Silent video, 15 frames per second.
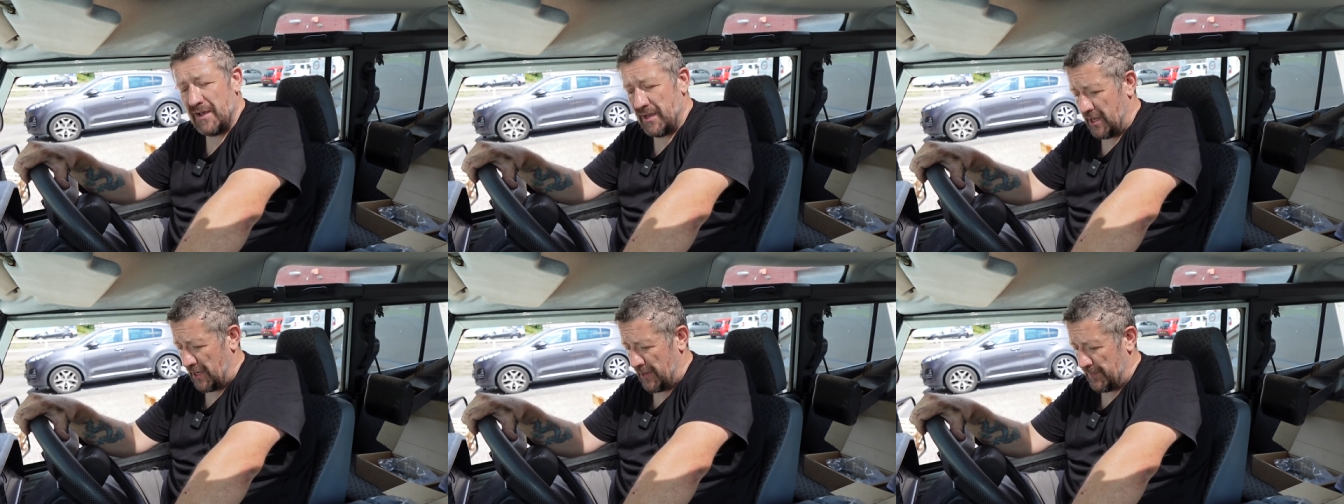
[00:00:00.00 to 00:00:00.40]

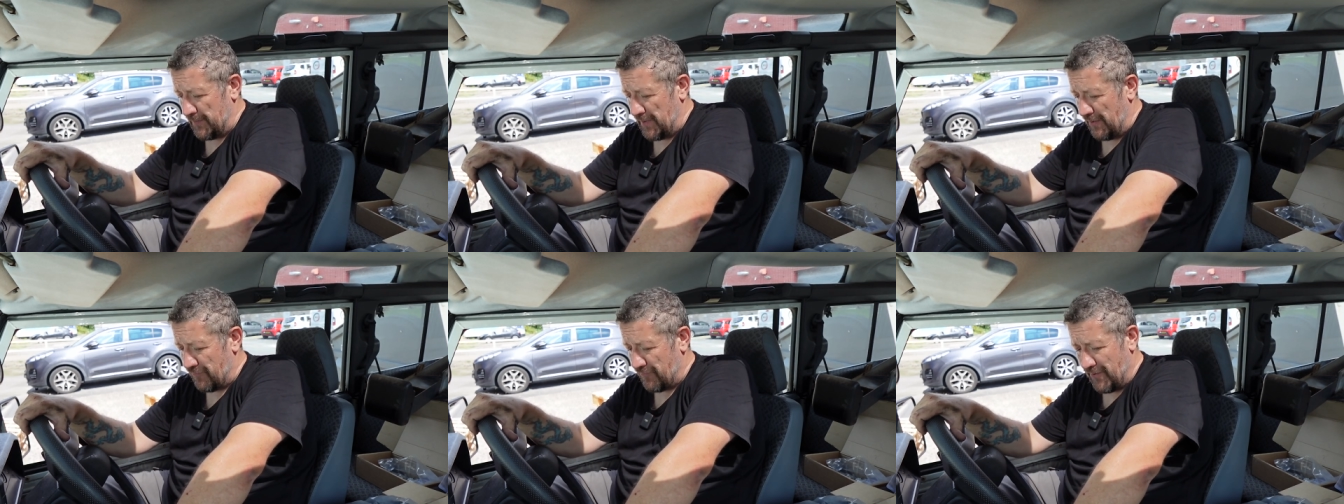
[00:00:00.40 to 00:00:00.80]
Um,
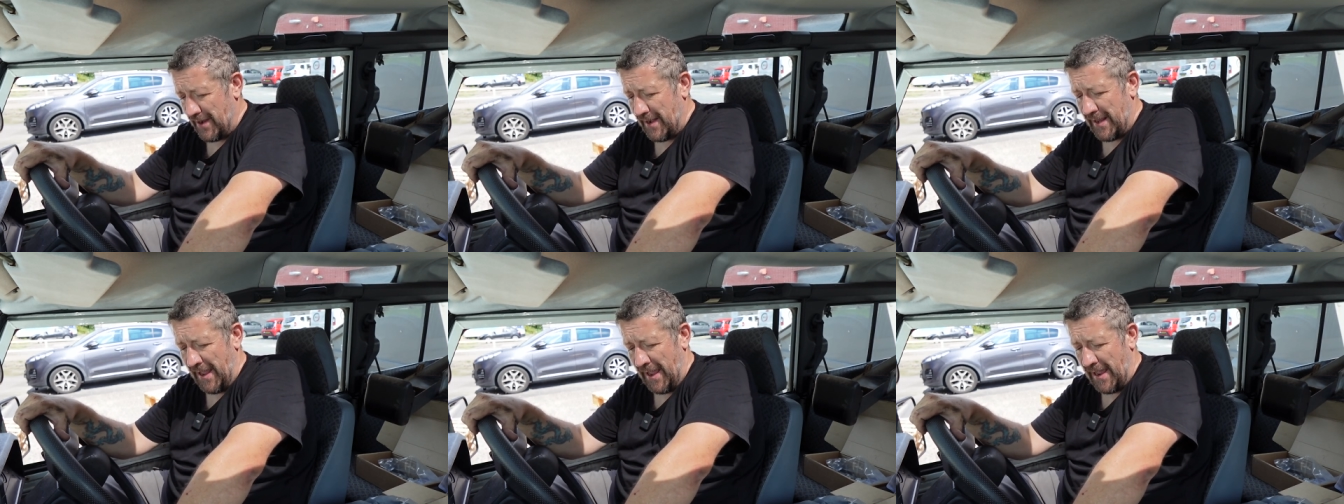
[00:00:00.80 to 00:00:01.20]
it
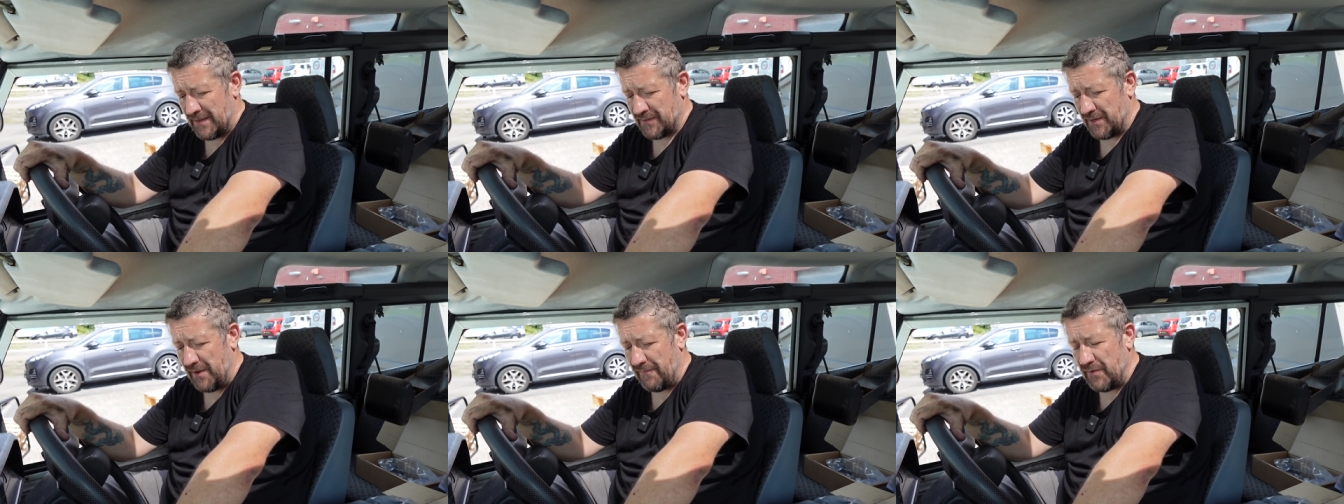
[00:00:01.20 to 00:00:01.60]
really
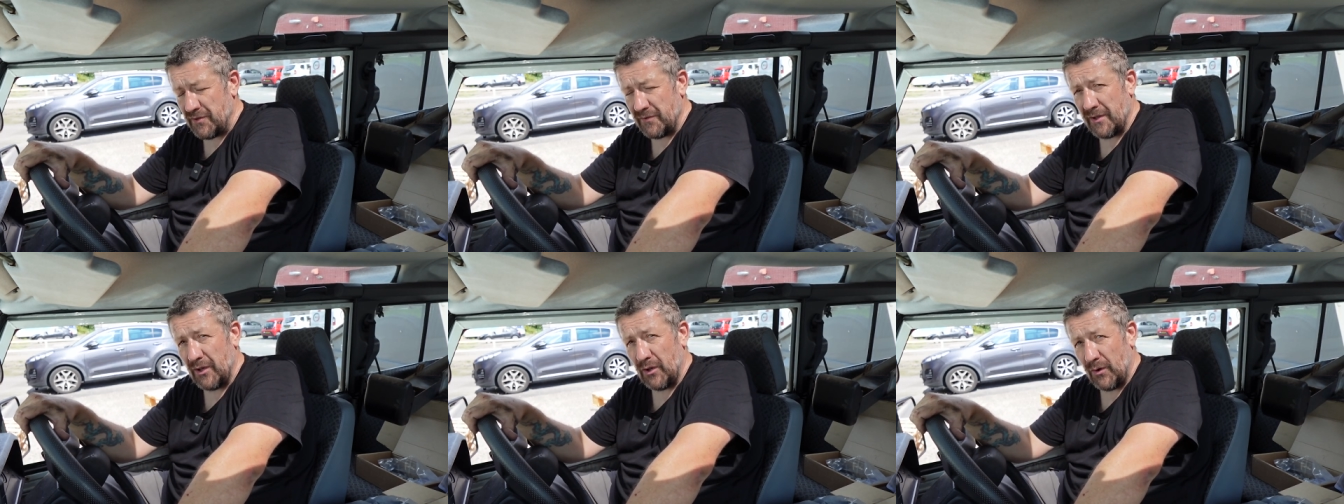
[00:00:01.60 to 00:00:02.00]
has. And if you're
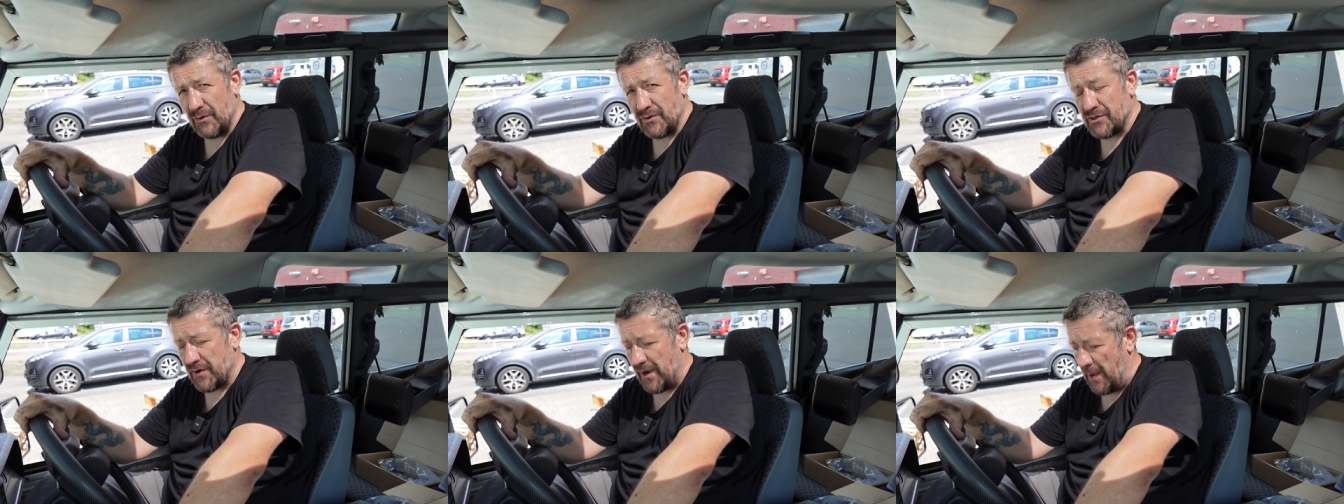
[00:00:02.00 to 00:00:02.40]
doing a
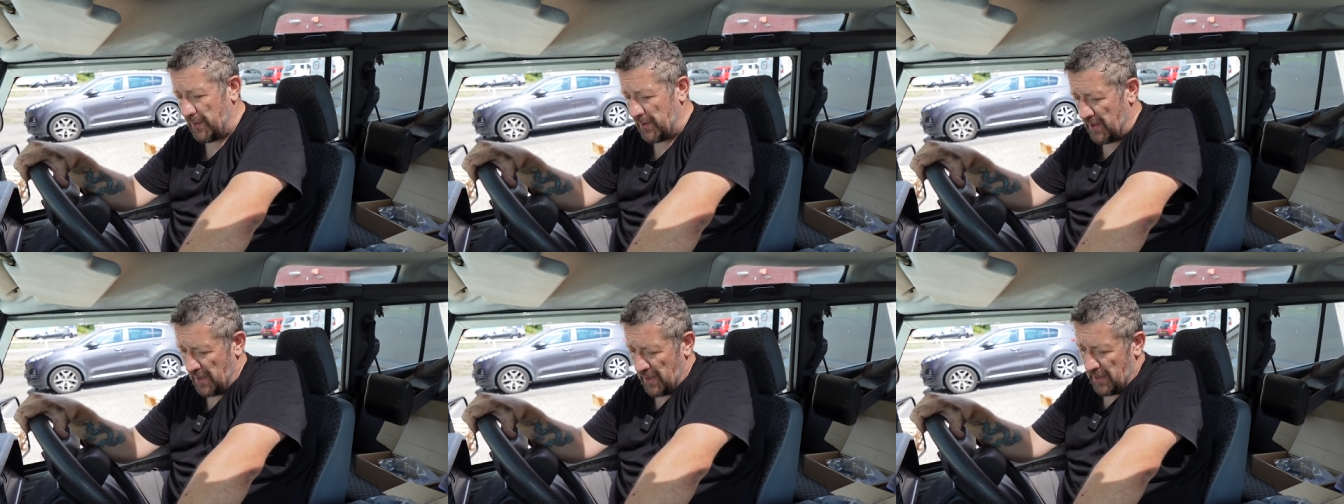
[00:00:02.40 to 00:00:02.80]
long trip,
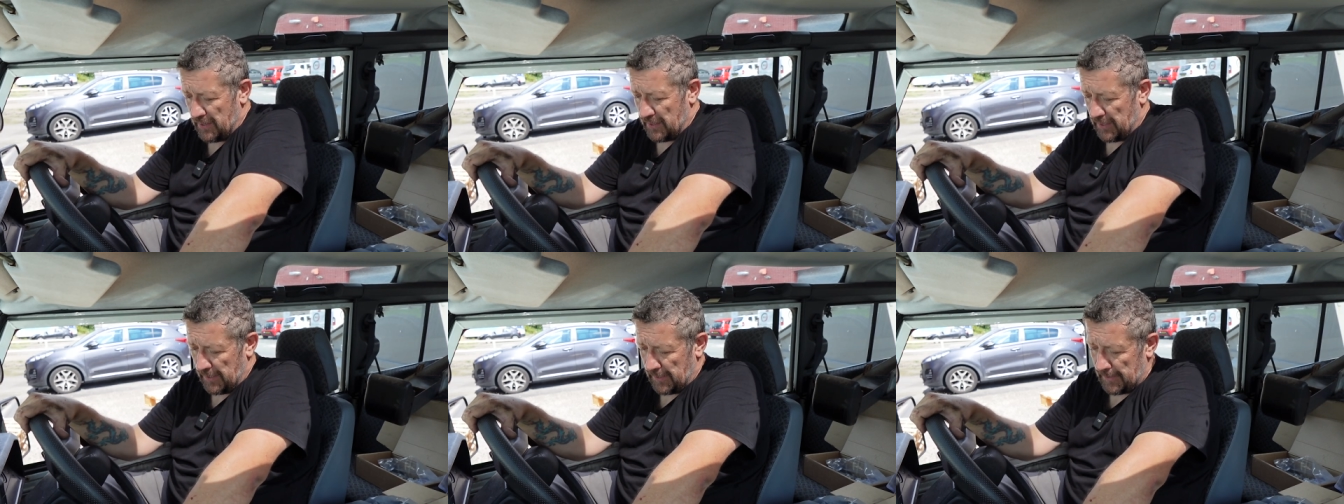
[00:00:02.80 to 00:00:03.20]

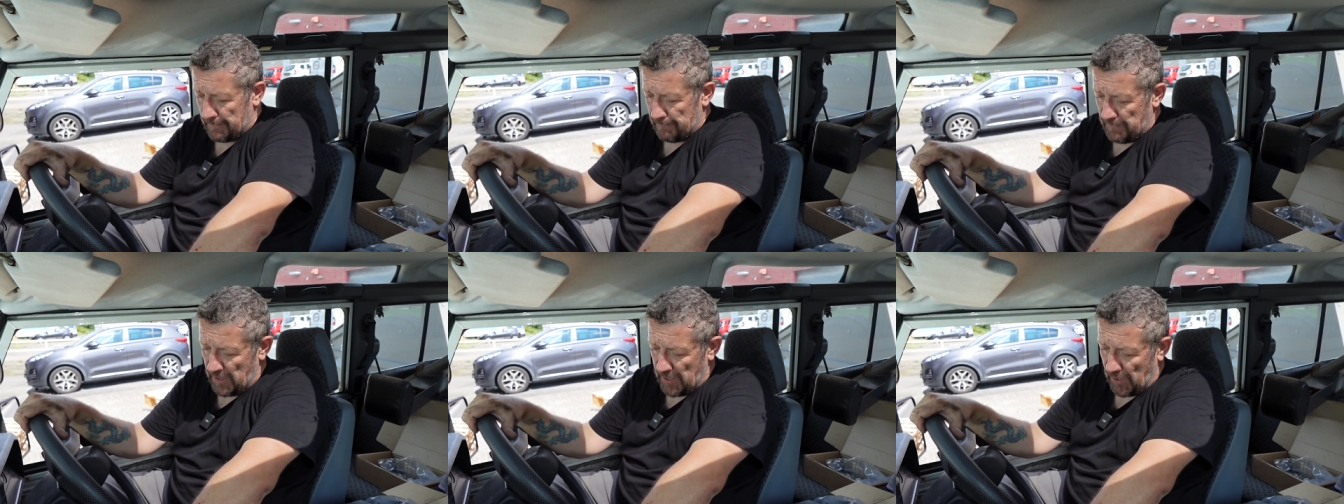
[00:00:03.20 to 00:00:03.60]

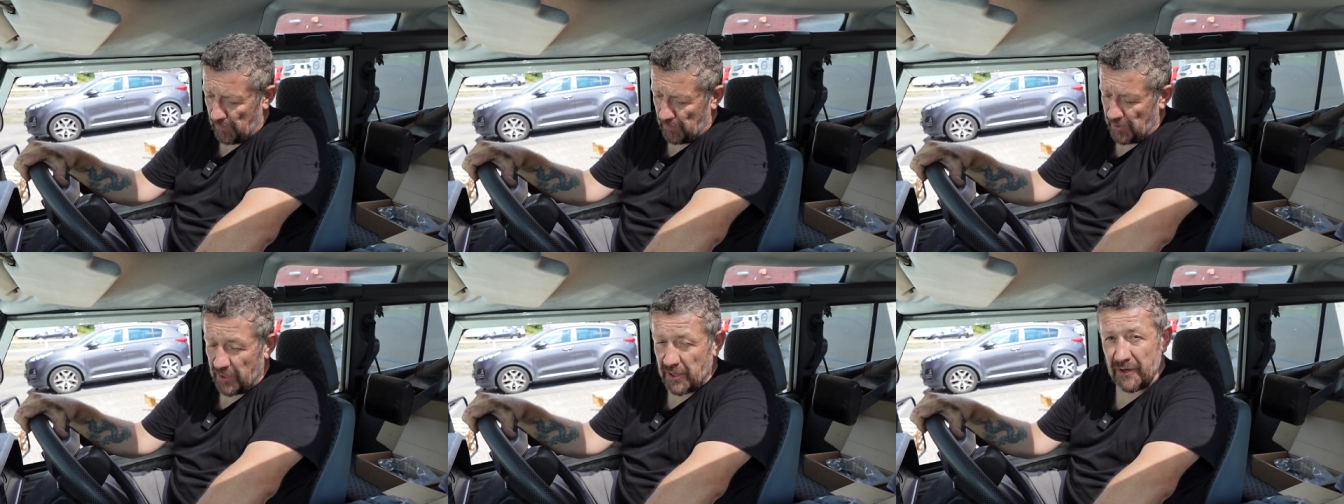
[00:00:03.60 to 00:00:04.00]
um, you know,
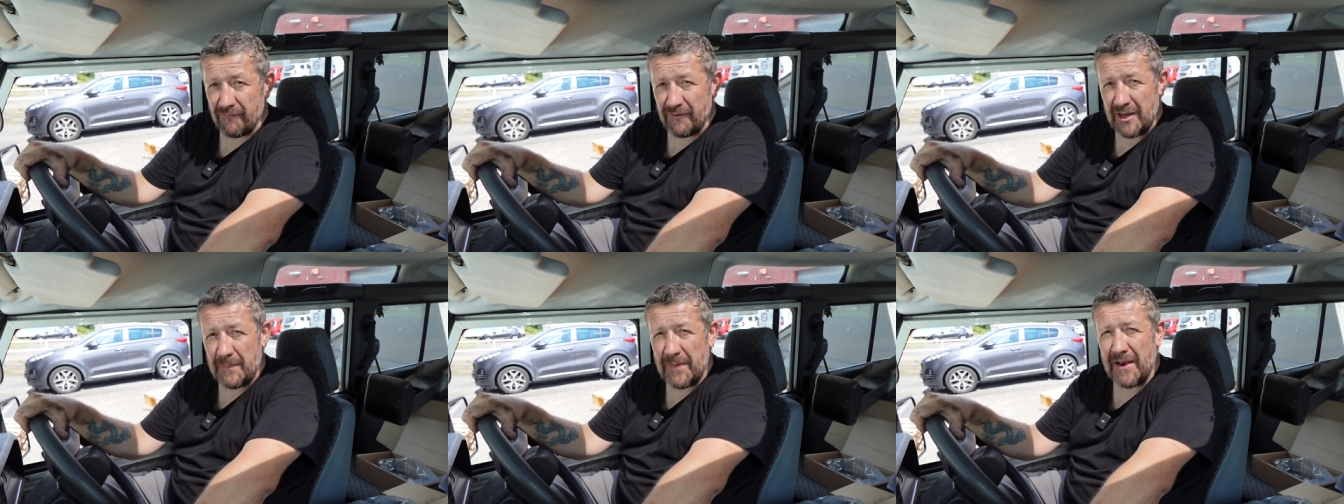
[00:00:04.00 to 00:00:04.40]
you're going to
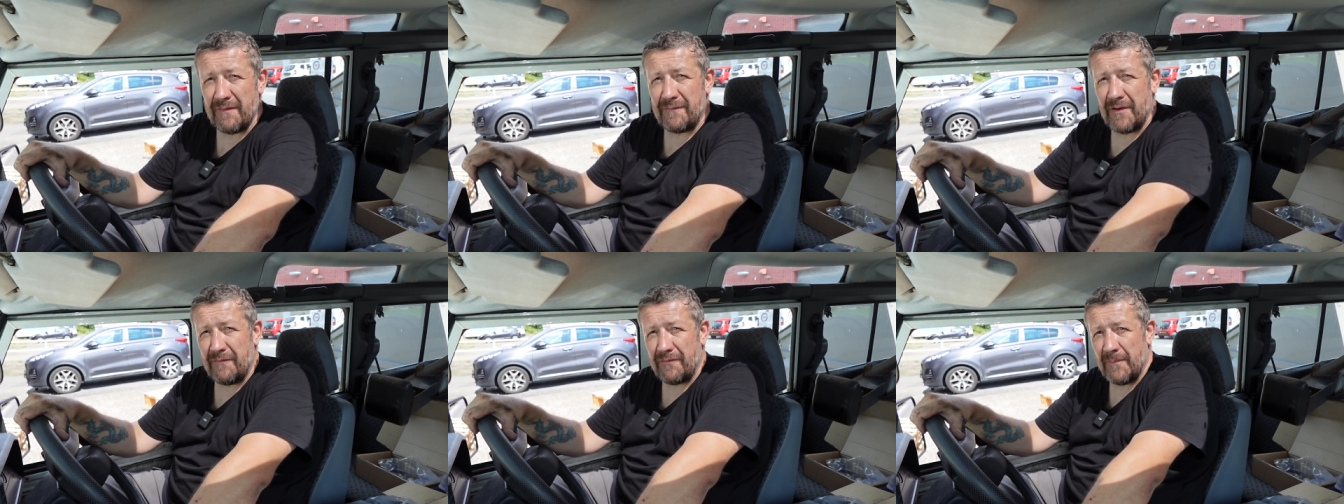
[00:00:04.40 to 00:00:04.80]
really
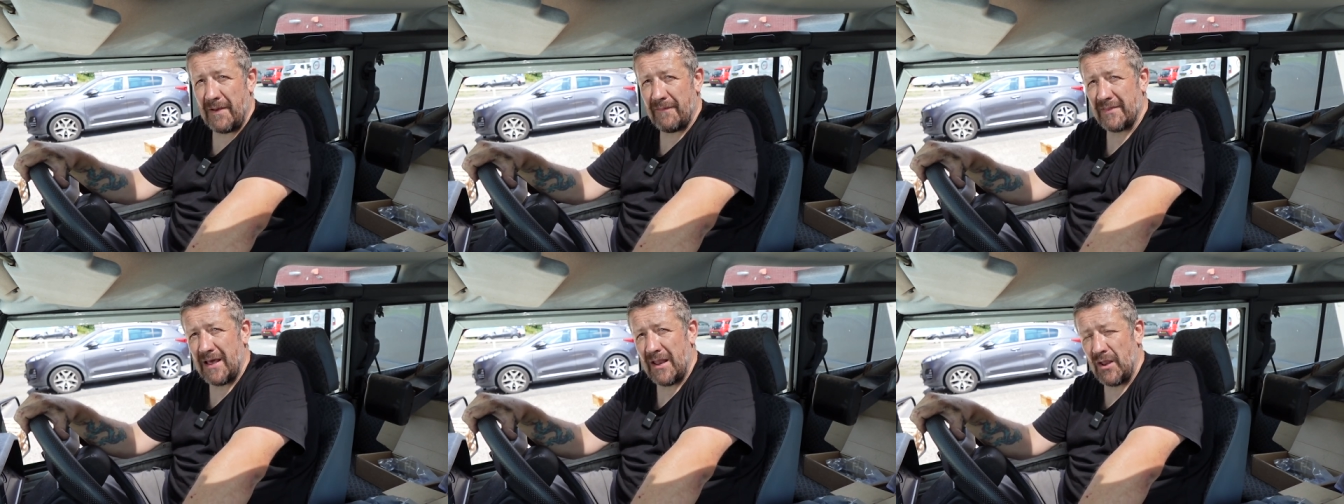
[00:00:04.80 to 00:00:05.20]
benefit from
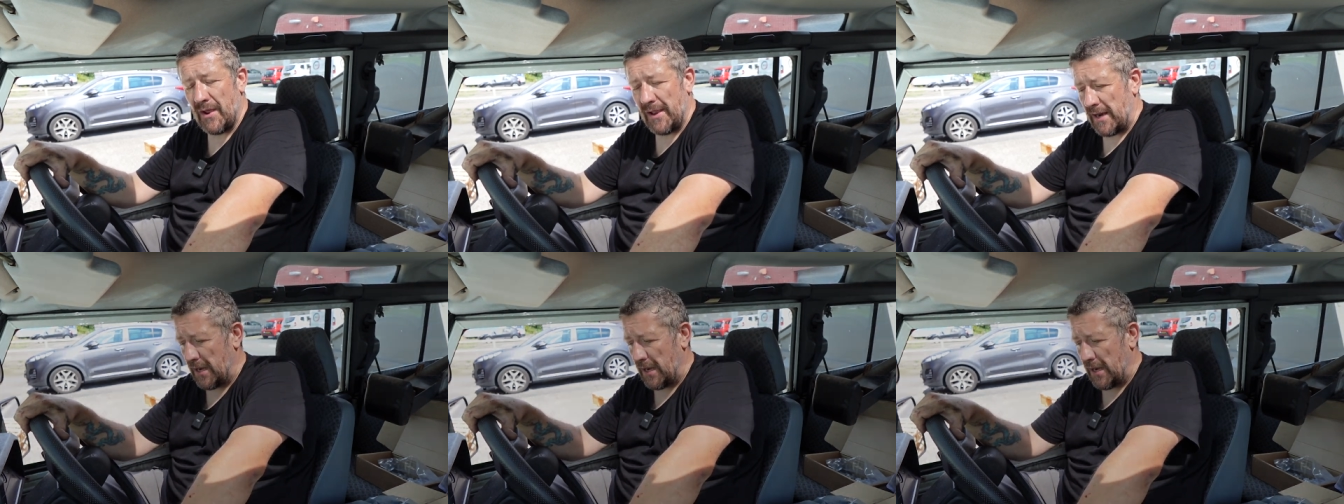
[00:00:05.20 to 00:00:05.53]
having that light